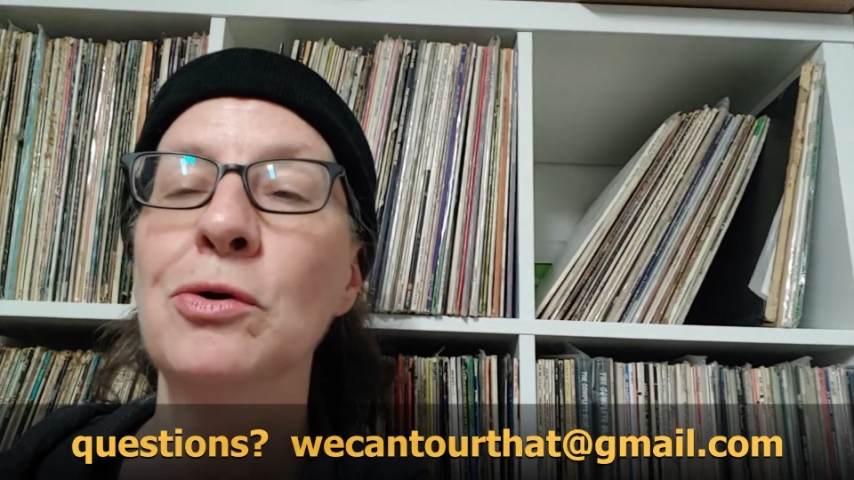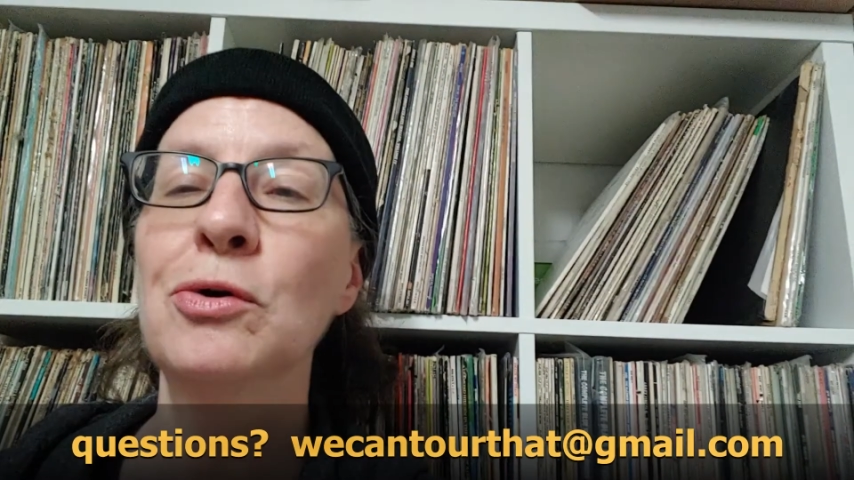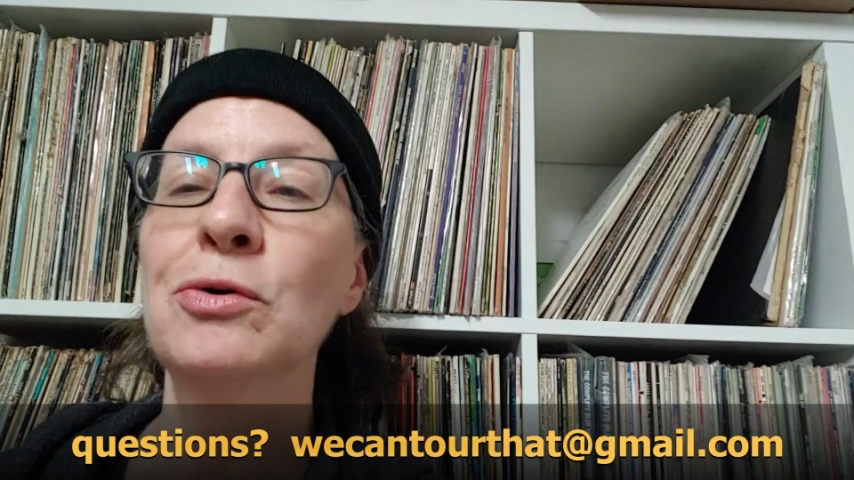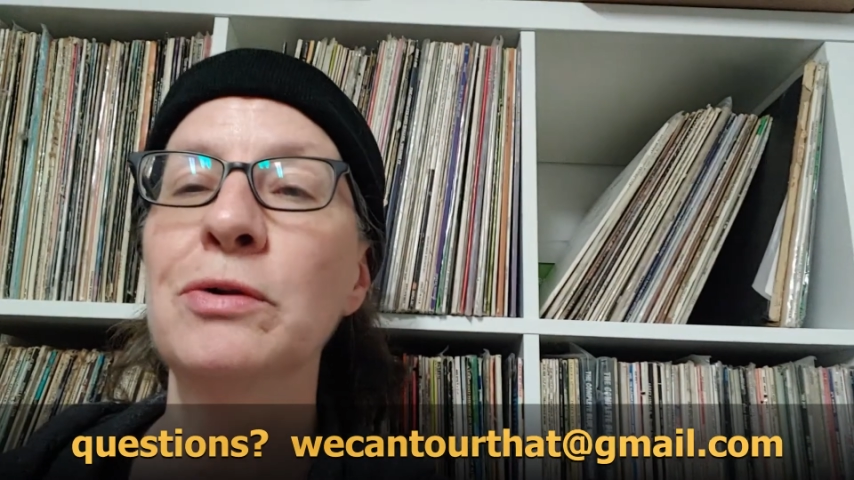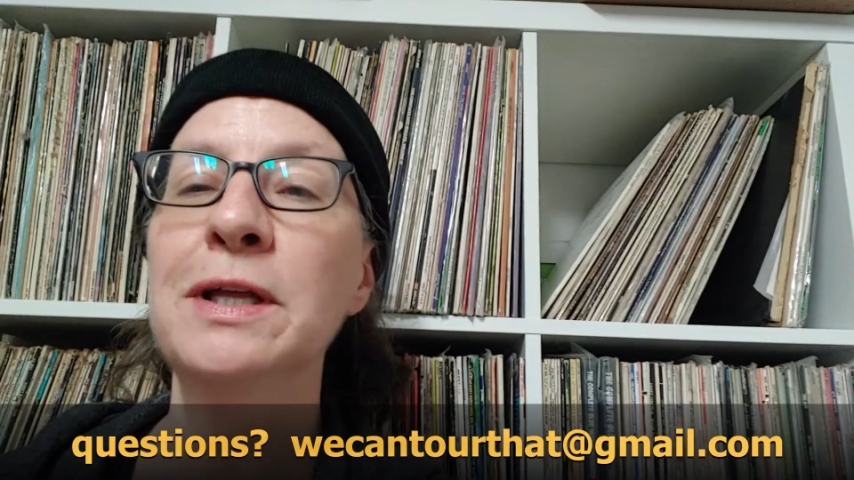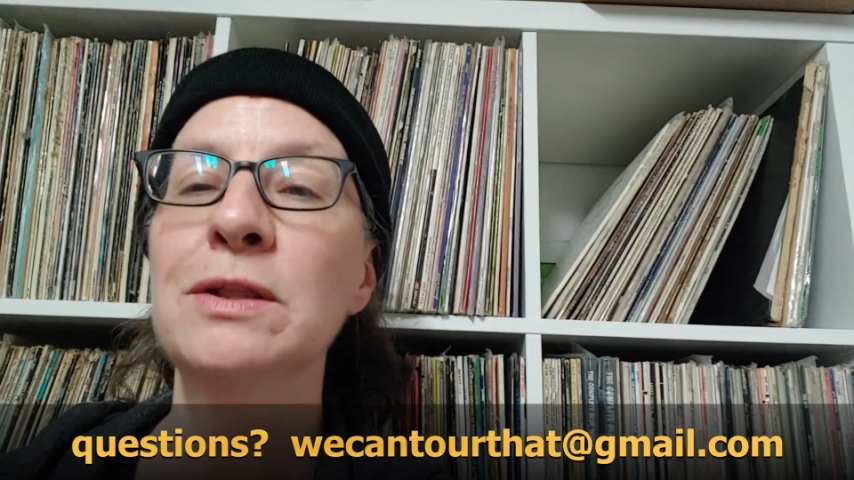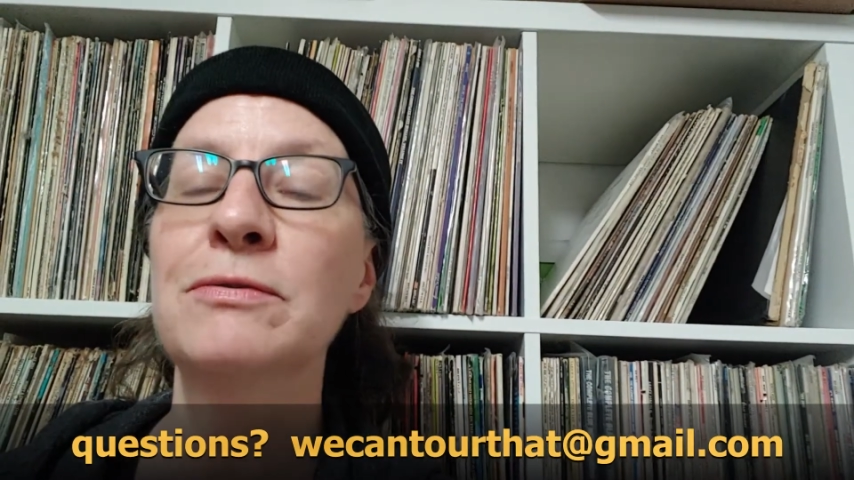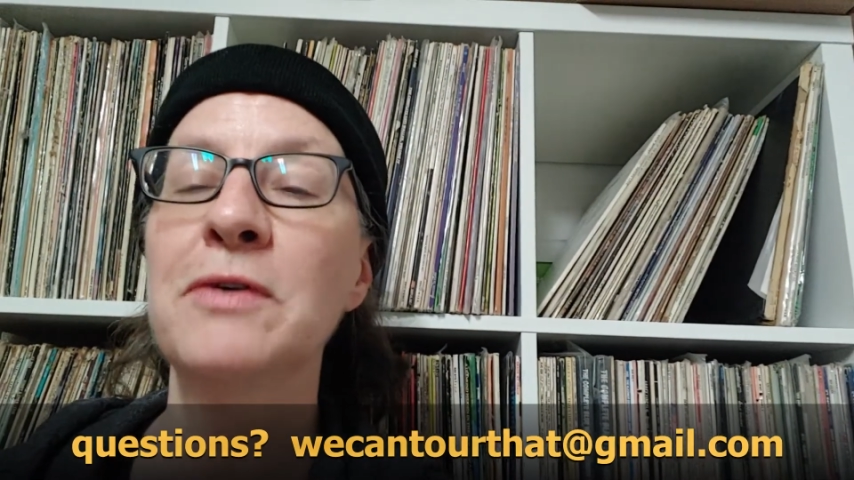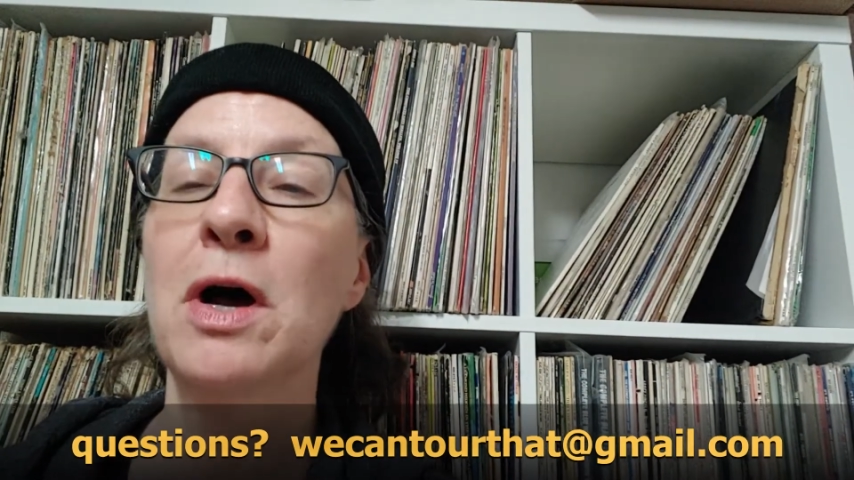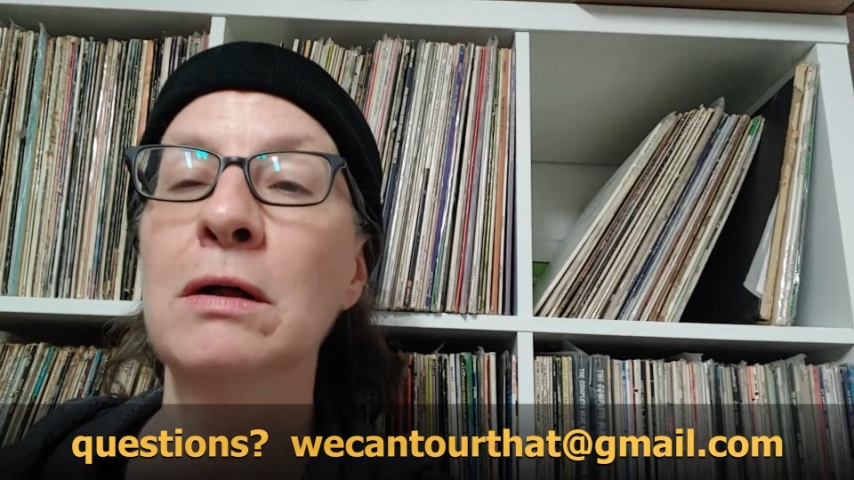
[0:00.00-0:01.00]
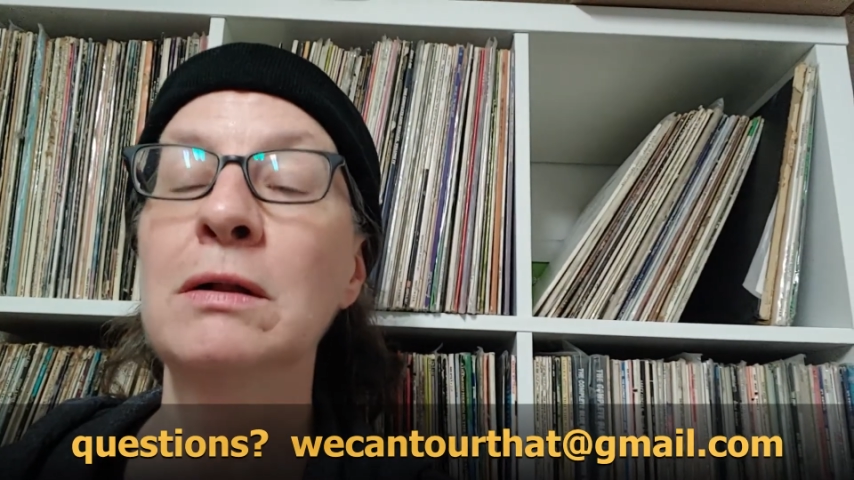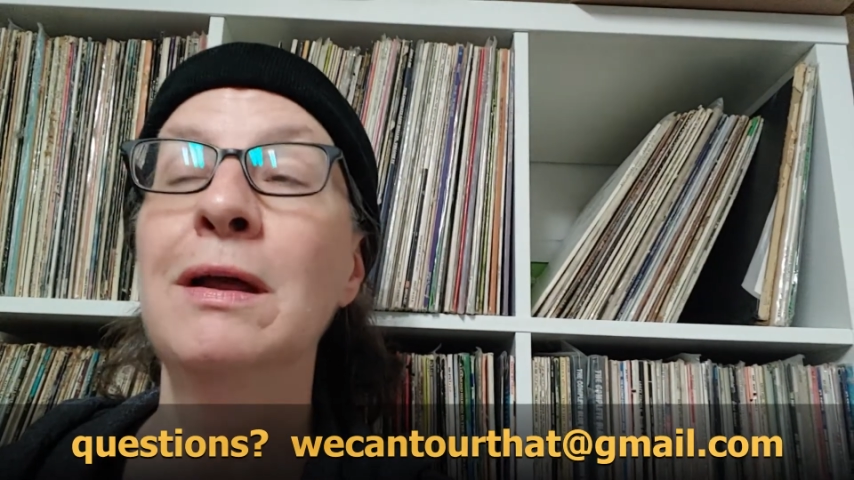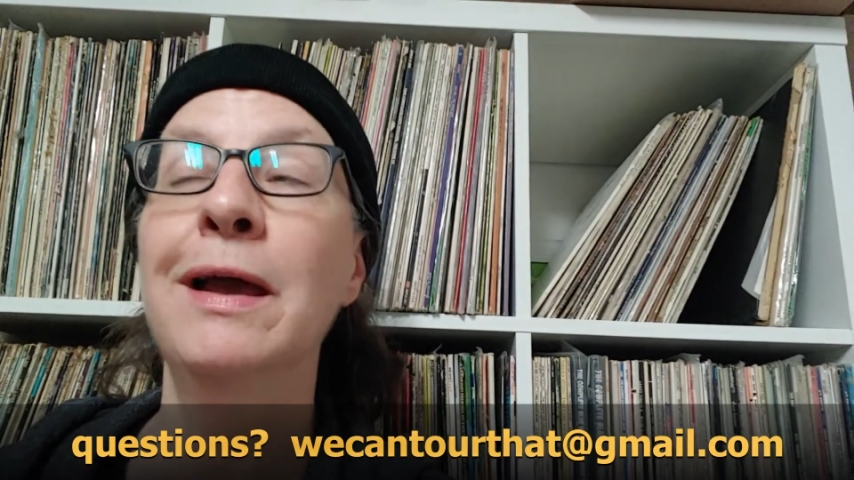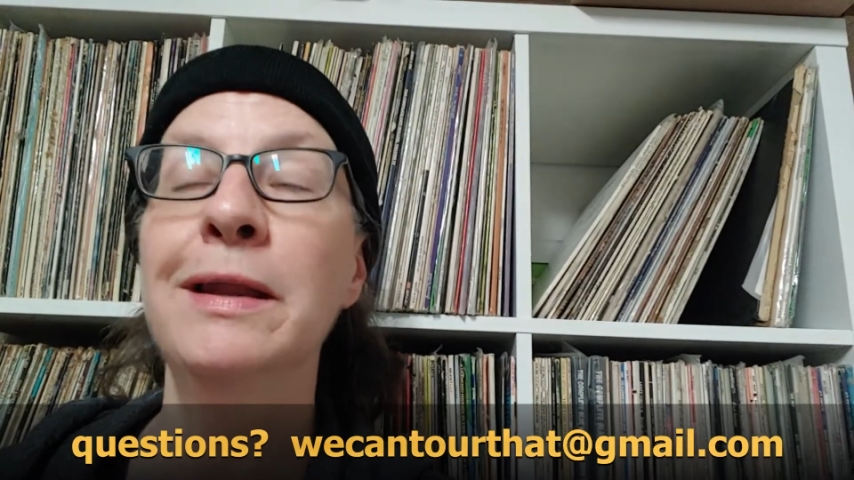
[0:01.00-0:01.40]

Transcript: or early in the fall.